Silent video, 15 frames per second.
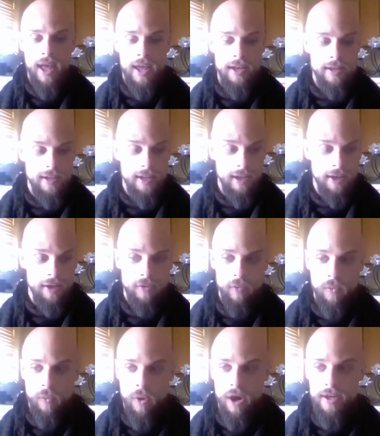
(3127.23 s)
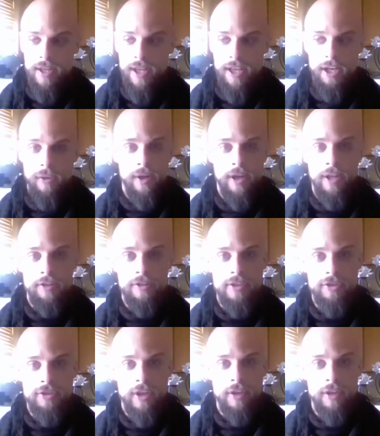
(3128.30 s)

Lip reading: and didn't want anyone else to